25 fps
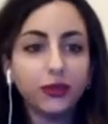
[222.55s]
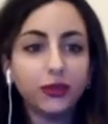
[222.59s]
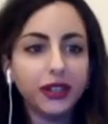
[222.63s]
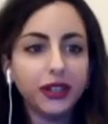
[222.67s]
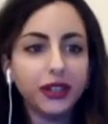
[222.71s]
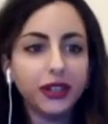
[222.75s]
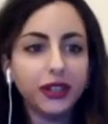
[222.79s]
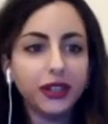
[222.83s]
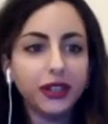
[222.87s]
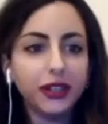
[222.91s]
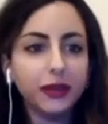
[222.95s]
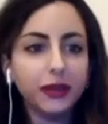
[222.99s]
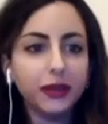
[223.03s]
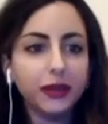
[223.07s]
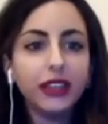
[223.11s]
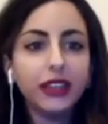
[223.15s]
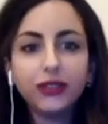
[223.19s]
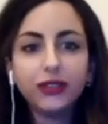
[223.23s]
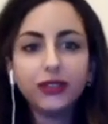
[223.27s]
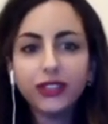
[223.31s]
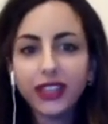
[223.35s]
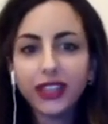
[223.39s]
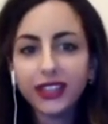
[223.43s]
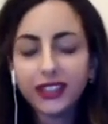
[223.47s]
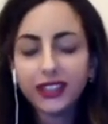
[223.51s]
But he used
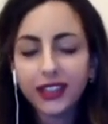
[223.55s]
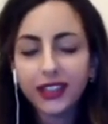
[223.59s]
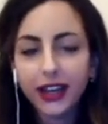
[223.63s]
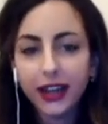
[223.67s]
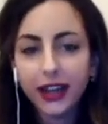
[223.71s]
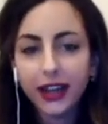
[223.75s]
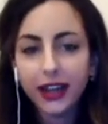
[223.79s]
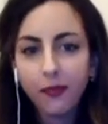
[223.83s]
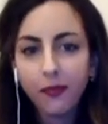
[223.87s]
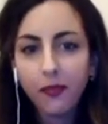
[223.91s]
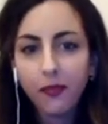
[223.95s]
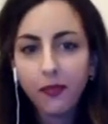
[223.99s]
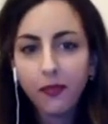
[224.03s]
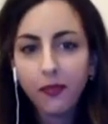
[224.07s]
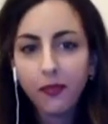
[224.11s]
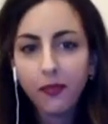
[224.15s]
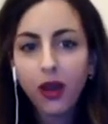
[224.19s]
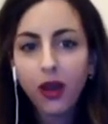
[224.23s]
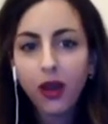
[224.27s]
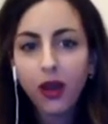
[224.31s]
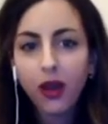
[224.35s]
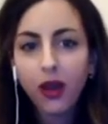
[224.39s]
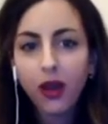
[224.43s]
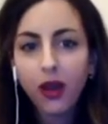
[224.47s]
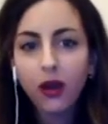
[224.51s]
that time while
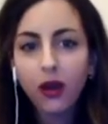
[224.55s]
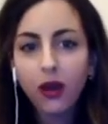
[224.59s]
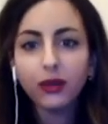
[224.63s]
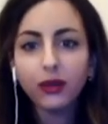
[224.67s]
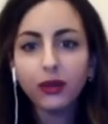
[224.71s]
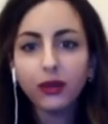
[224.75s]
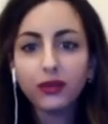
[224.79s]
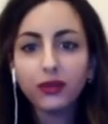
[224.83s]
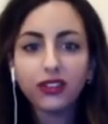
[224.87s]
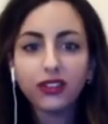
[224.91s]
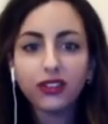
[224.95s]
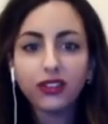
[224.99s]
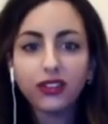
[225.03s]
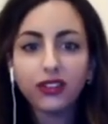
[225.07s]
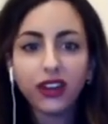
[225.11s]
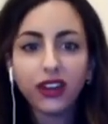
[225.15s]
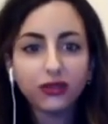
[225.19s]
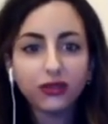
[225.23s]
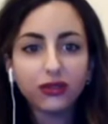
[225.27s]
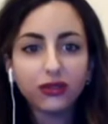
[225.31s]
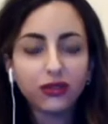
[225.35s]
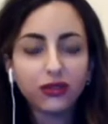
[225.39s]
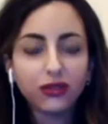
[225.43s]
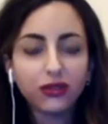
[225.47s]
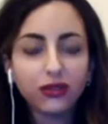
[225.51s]
he was under house
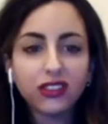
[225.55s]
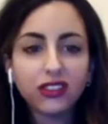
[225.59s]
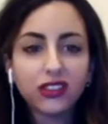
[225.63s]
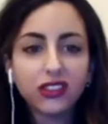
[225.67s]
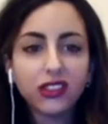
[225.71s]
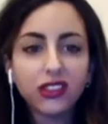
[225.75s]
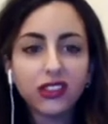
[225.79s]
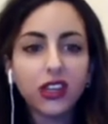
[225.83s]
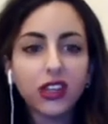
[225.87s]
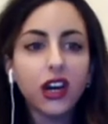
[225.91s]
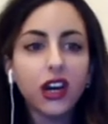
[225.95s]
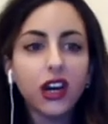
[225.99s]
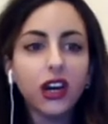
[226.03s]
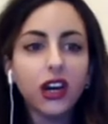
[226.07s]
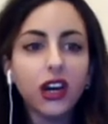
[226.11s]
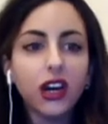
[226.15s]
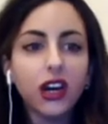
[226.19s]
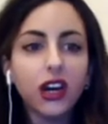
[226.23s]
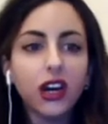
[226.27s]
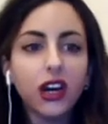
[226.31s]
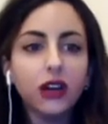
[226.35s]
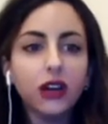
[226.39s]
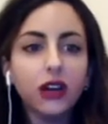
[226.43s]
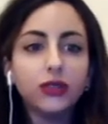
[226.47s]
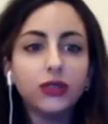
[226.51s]
arrest
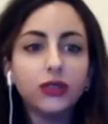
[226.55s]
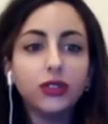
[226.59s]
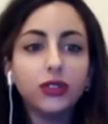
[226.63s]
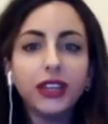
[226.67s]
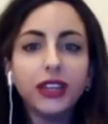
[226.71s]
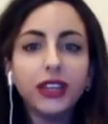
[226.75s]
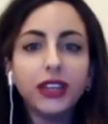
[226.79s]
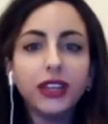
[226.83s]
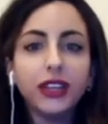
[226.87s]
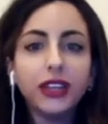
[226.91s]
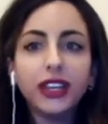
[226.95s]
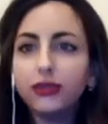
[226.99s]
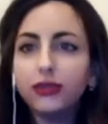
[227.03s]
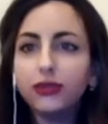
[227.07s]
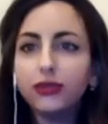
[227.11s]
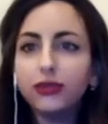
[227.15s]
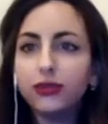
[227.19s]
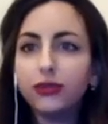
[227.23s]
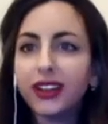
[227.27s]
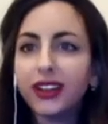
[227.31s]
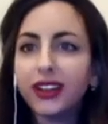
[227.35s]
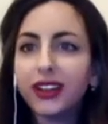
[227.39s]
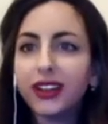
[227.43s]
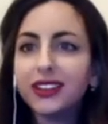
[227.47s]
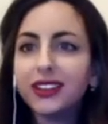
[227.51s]
to be able to write
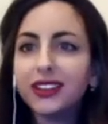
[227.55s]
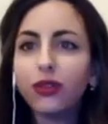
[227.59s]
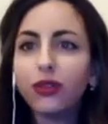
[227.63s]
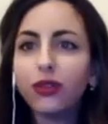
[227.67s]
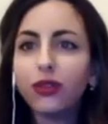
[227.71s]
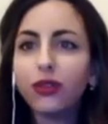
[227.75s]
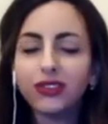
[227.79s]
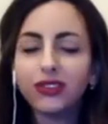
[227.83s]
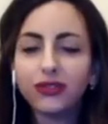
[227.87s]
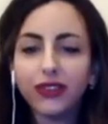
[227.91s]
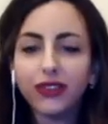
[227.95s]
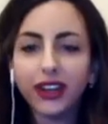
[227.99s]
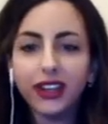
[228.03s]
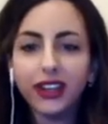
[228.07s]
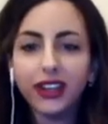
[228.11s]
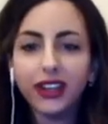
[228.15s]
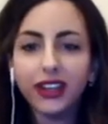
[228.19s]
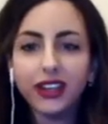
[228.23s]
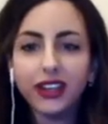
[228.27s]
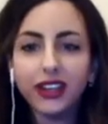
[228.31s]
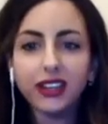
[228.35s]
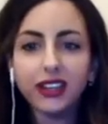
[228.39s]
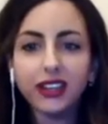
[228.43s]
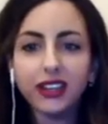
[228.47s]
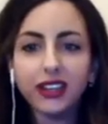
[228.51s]
down all his findings
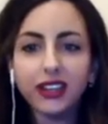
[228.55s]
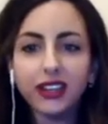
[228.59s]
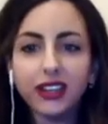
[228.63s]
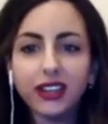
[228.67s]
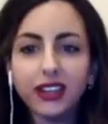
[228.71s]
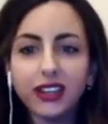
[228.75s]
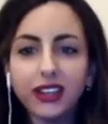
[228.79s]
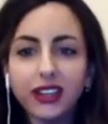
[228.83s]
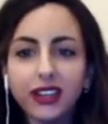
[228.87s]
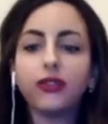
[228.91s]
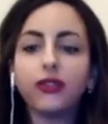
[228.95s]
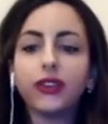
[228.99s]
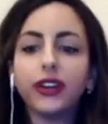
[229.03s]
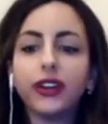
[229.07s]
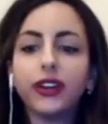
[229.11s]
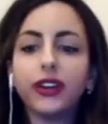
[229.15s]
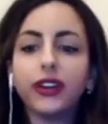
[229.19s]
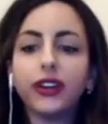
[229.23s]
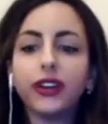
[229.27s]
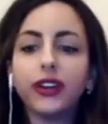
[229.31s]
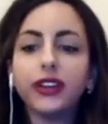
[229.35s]
and discoveries.